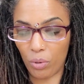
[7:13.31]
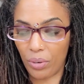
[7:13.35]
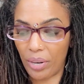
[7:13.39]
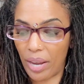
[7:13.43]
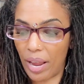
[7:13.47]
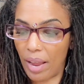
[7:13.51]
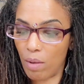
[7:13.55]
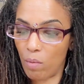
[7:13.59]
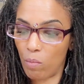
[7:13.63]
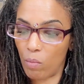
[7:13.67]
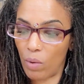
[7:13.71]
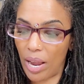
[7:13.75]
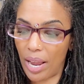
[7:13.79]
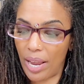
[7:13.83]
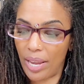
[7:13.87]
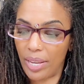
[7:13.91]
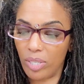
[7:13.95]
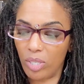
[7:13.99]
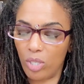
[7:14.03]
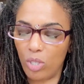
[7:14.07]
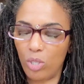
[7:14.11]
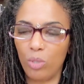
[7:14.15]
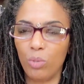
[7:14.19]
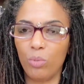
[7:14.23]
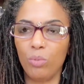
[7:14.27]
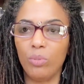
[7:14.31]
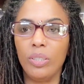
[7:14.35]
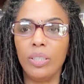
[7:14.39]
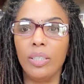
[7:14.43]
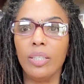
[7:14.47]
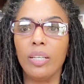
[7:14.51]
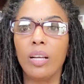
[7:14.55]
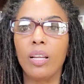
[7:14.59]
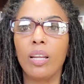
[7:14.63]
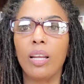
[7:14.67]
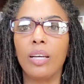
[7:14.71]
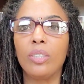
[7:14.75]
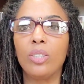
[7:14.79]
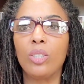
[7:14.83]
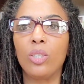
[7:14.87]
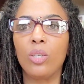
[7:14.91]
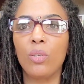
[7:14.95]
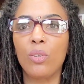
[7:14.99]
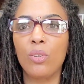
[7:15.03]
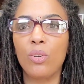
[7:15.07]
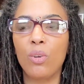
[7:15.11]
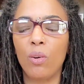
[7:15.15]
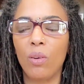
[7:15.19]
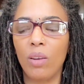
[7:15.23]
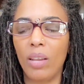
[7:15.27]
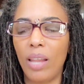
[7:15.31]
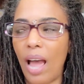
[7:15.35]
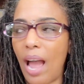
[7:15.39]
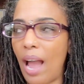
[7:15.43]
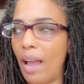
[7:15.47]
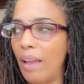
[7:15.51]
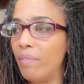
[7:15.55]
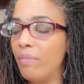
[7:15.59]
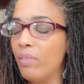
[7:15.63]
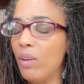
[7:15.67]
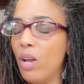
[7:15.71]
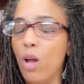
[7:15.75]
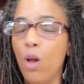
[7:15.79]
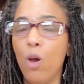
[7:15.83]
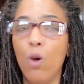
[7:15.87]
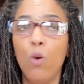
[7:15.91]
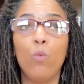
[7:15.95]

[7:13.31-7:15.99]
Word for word: Create ways to declutter your life,